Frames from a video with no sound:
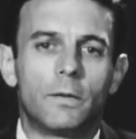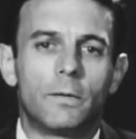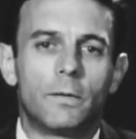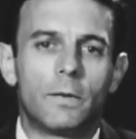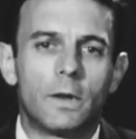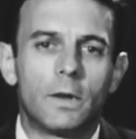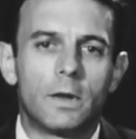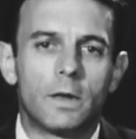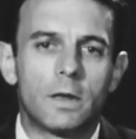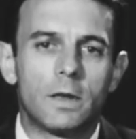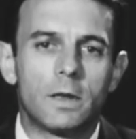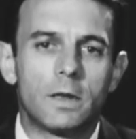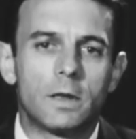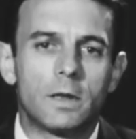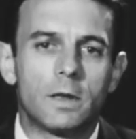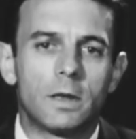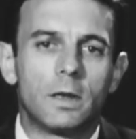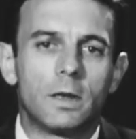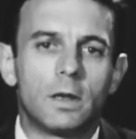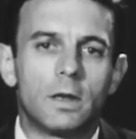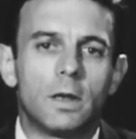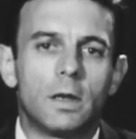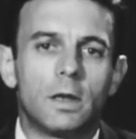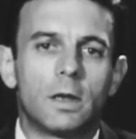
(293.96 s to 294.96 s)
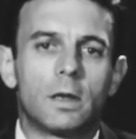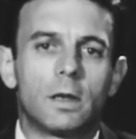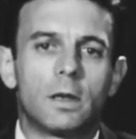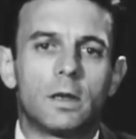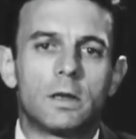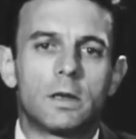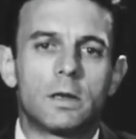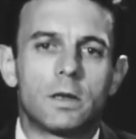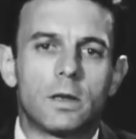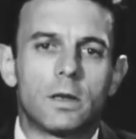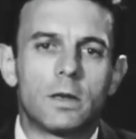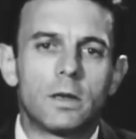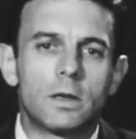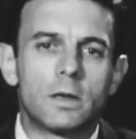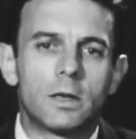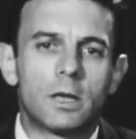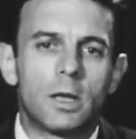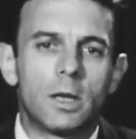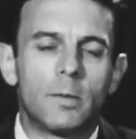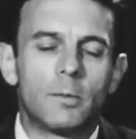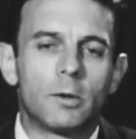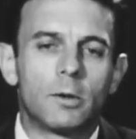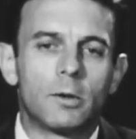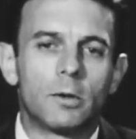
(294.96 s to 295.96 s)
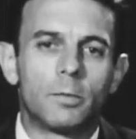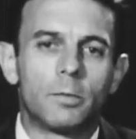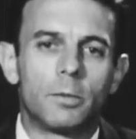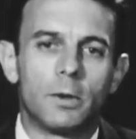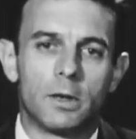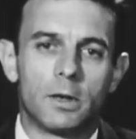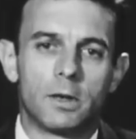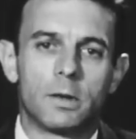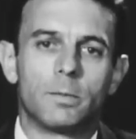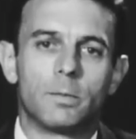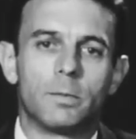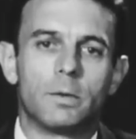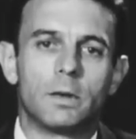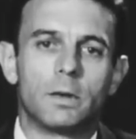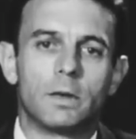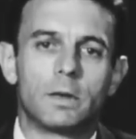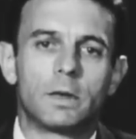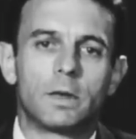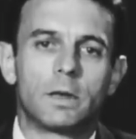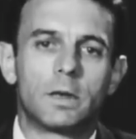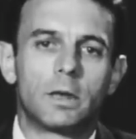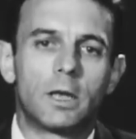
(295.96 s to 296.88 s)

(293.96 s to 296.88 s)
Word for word: The first concerns chemical principles.